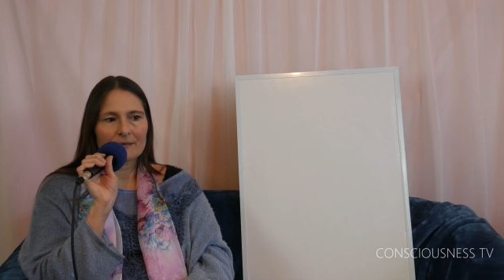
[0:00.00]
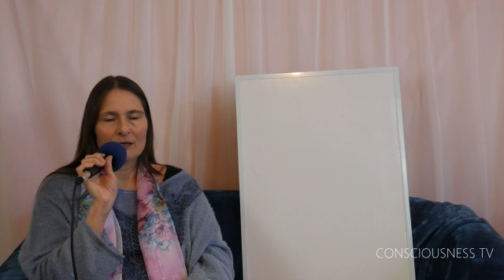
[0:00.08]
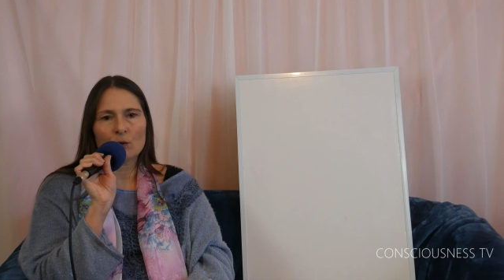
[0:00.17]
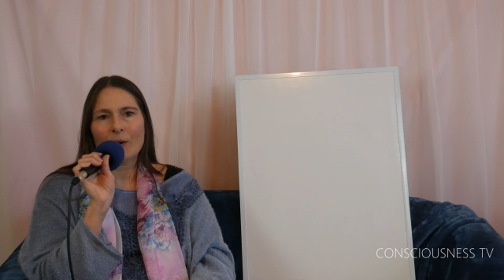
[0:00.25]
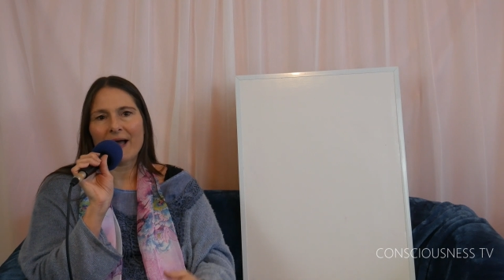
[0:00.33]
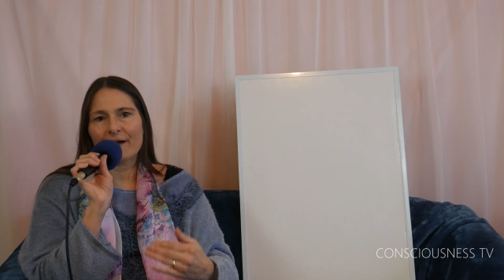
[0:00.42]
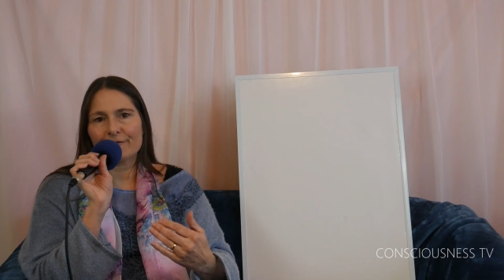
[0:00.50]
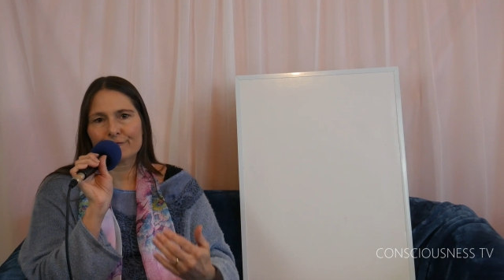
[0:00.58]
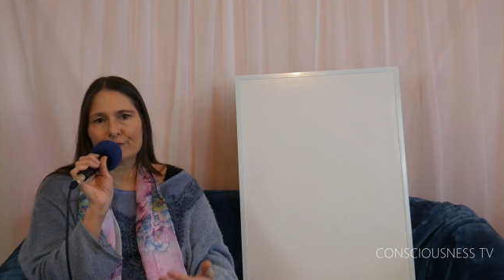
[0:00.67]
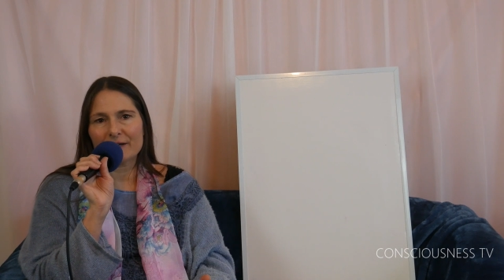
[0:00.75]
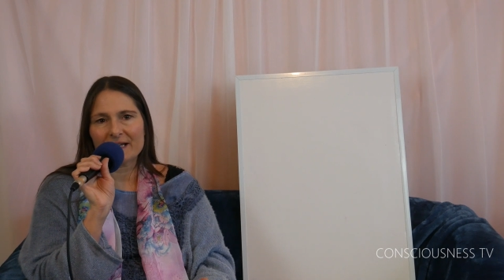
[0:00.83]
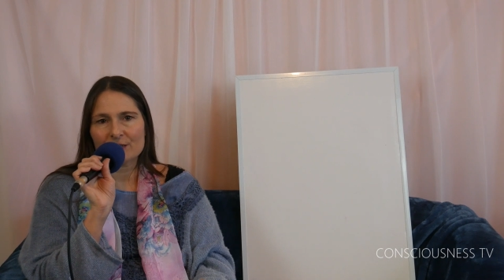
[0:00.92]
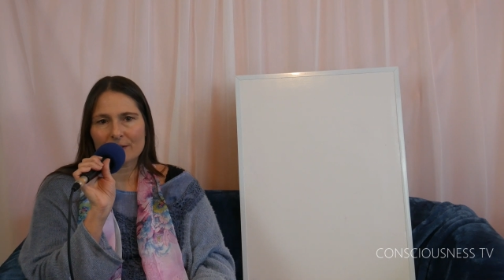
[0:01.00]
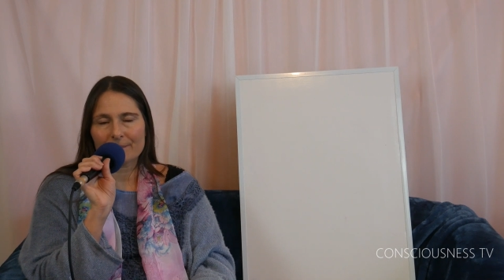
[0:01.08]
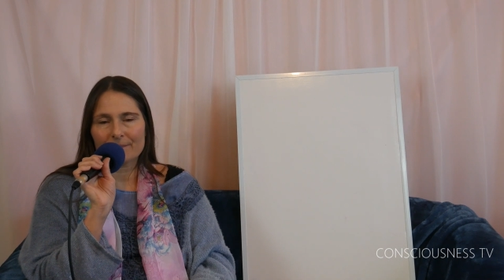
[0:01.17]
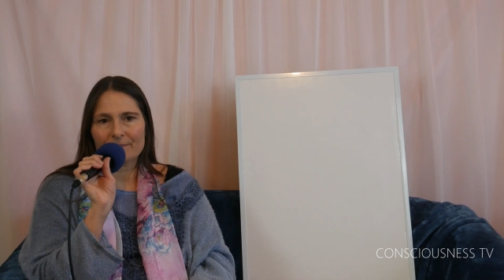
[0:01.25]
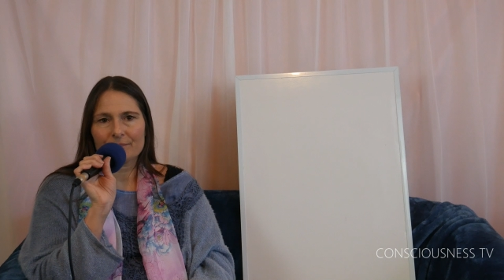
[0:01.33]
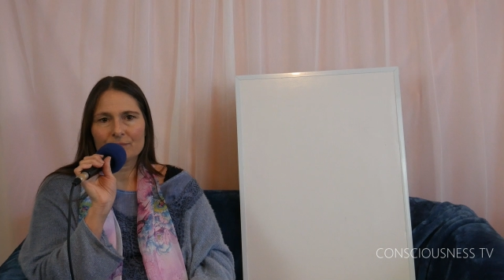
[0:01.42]
You have
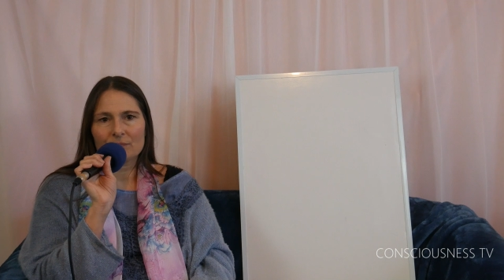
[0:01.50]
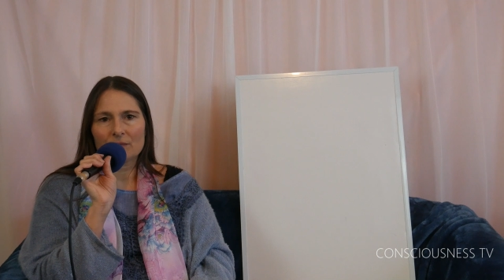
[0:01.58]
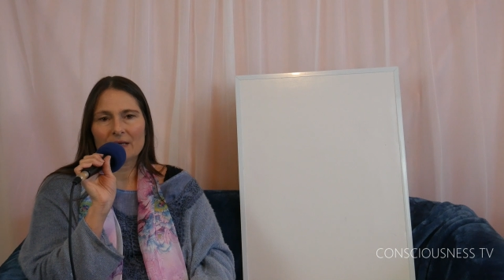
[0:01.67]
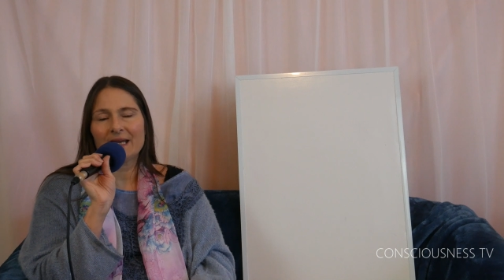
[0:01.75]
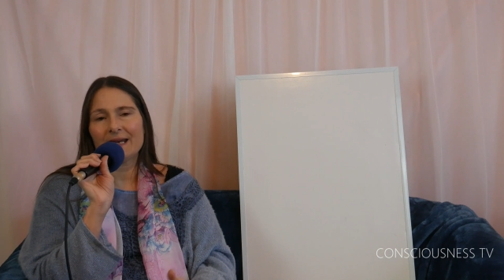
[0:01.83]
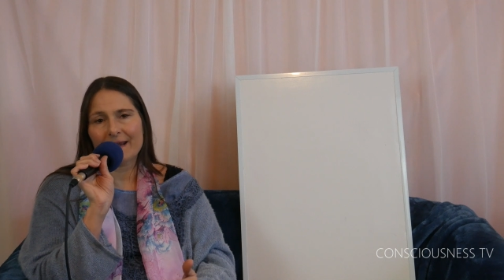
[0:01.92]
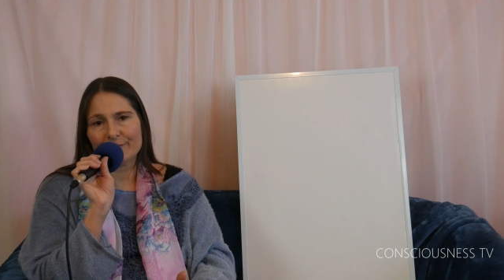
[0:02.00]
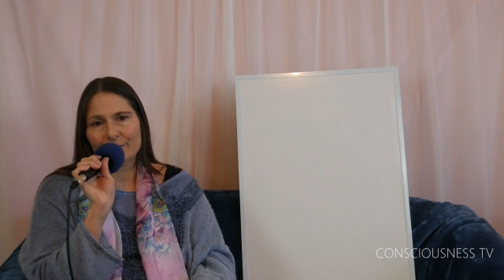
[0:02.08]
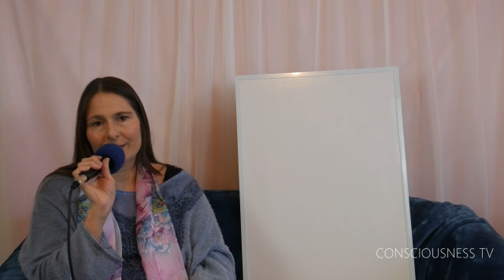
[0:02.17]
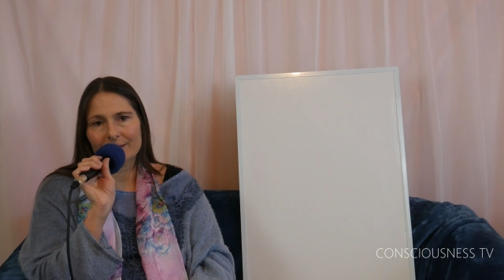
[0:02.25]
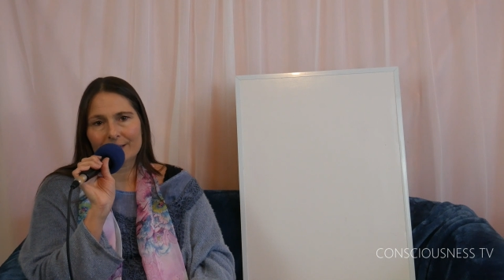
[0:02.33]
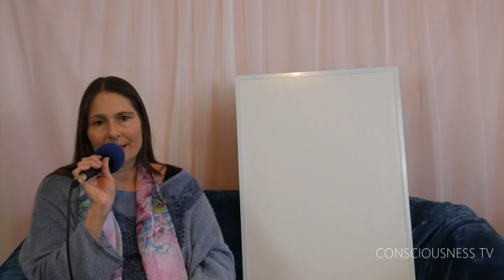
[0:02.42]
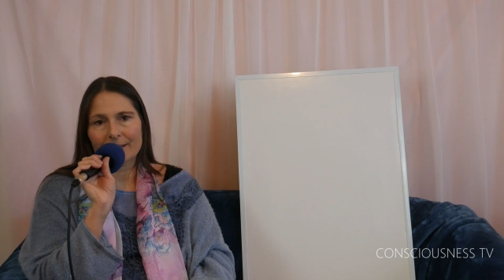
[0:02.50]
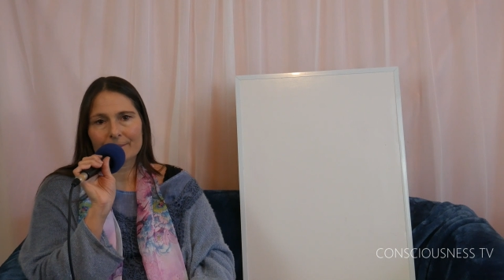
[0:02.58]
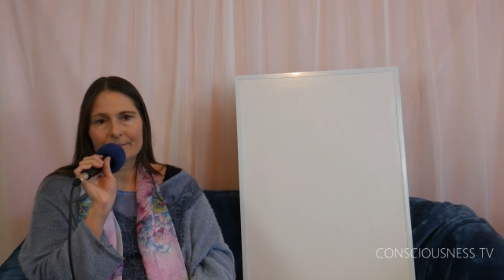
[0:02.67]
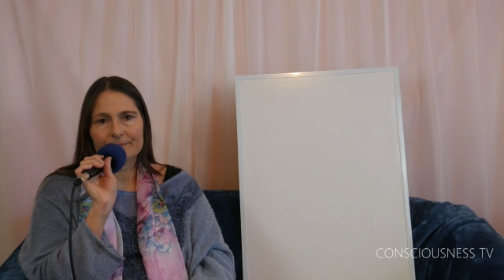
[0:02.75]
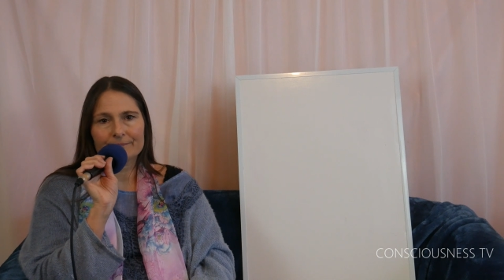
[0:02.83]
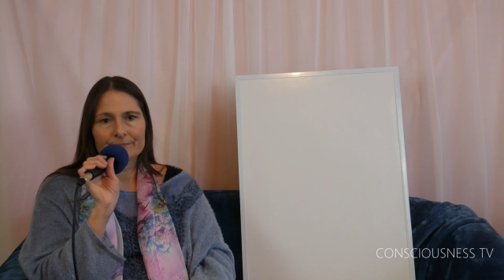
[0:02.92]
freedom in everything,
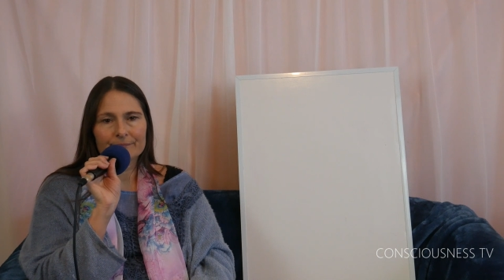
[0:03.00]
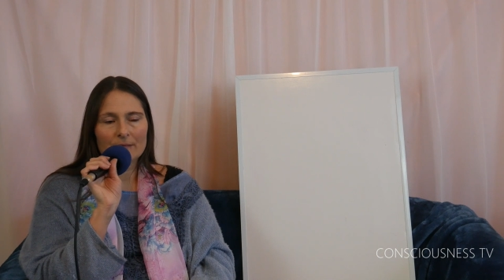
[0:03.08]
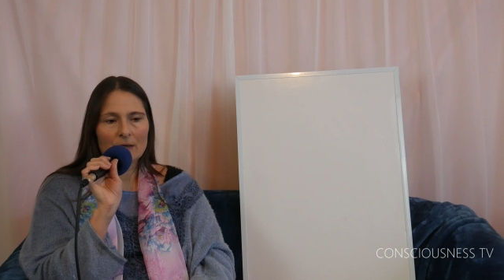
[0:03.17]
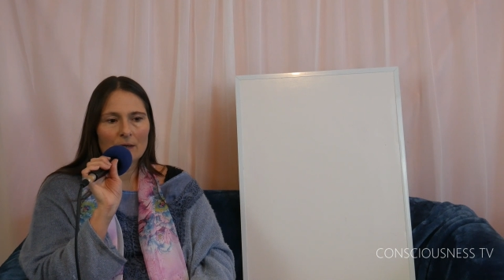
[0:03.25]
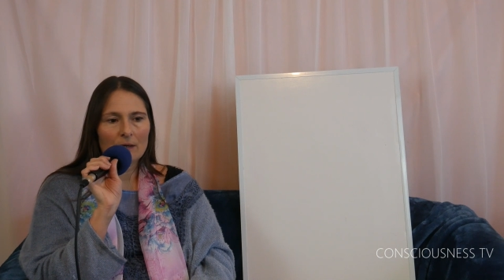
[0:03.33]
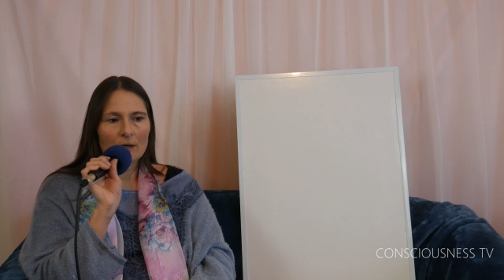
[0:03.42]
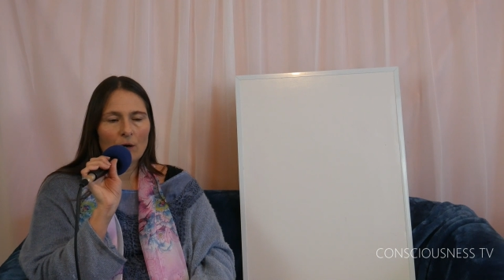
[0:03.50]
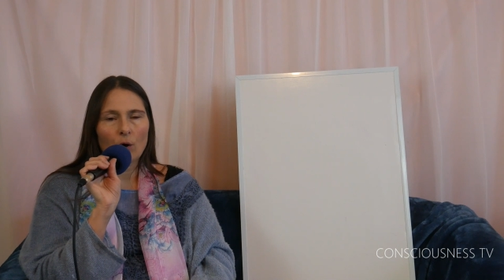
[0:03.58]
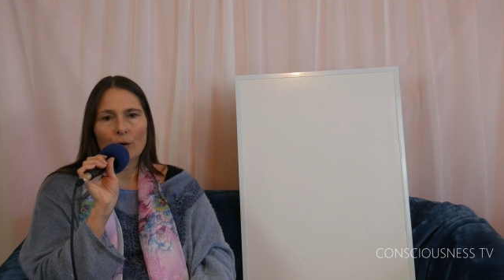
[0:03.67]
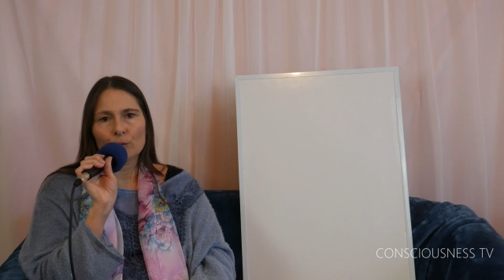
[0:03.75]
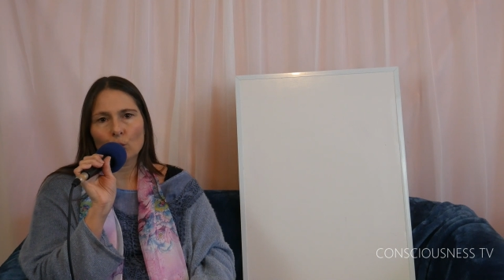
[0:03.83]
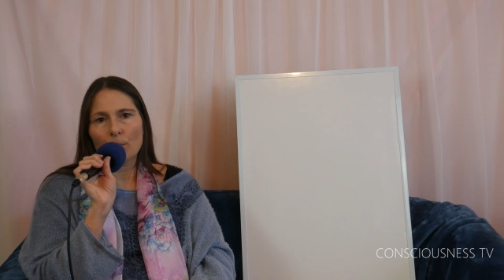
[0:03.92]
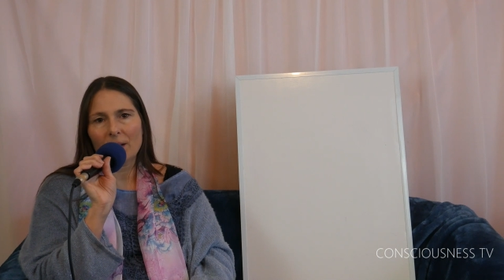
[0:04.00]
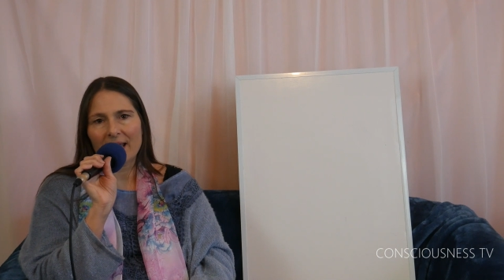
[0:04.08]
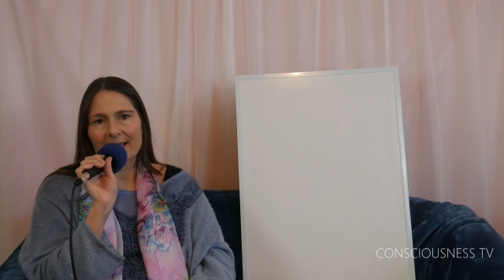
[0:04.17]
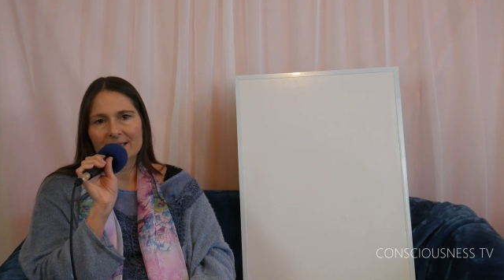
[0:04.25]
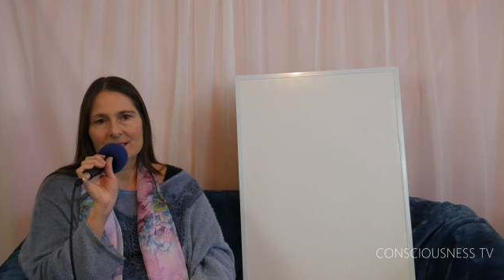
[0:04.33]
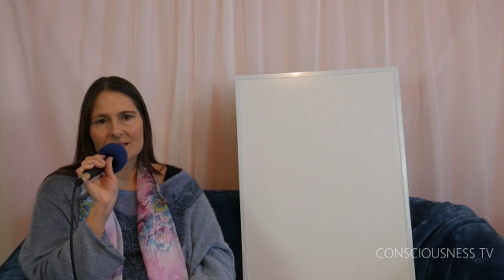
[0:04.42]
on all
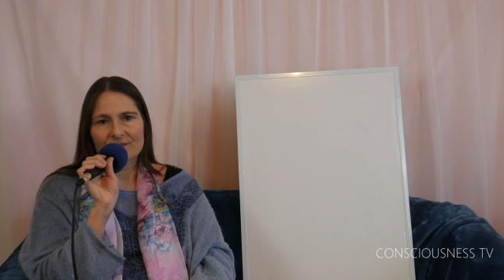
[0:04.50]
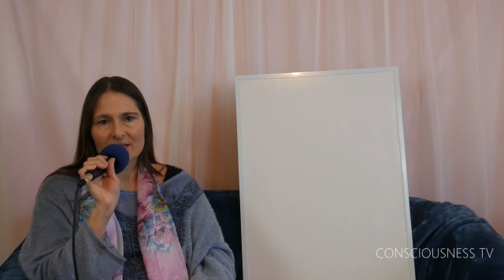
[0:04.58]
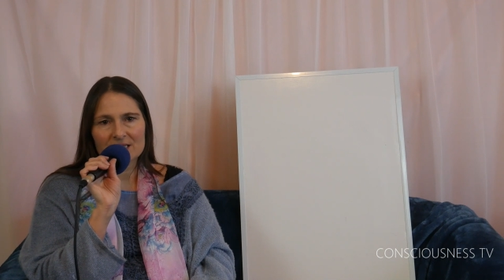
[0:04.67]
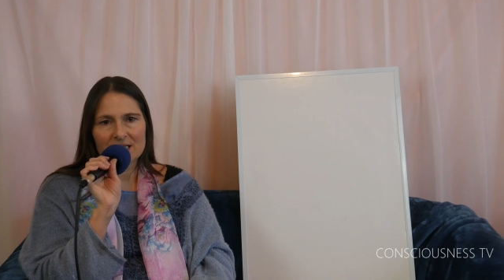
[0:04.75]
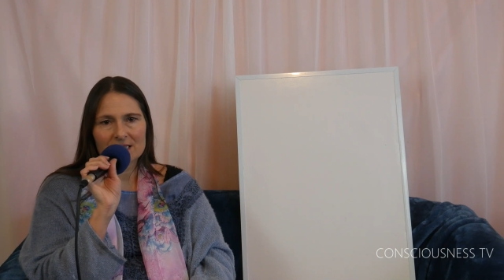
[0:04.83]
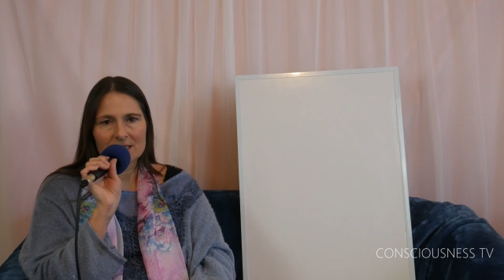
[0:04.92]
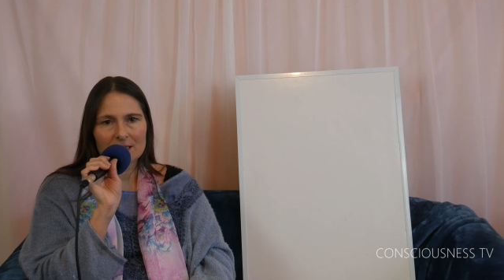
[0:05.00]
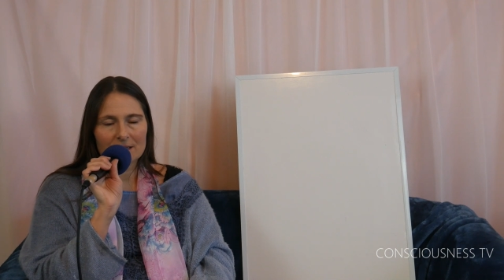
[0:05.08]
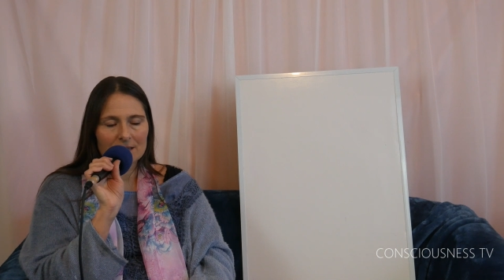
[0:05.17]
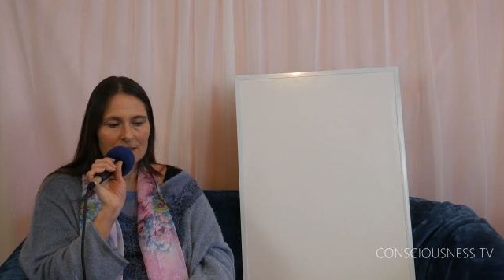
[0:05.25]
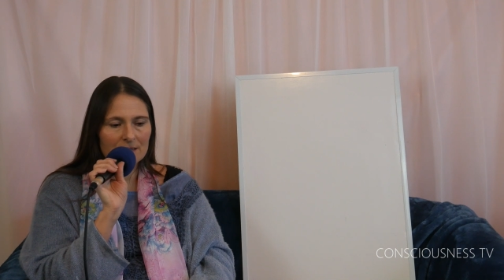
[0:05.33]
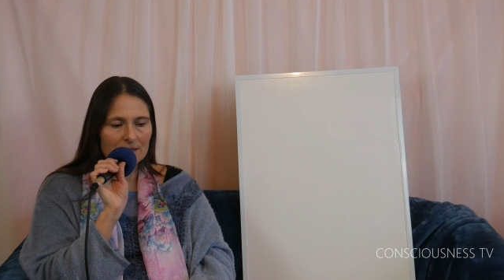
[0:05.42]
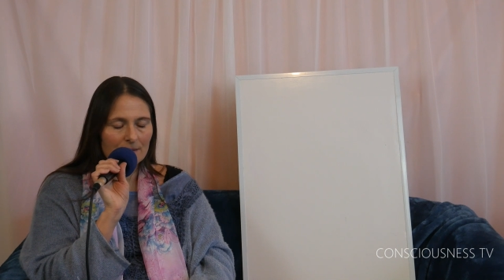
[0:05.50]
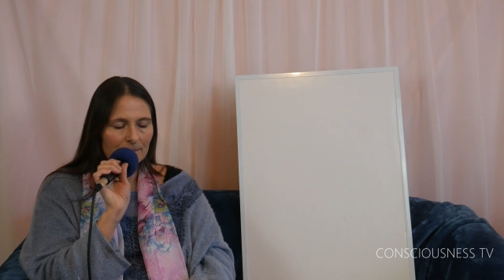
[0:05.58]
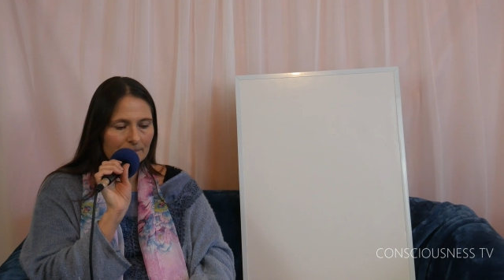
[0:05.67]
planes of existence.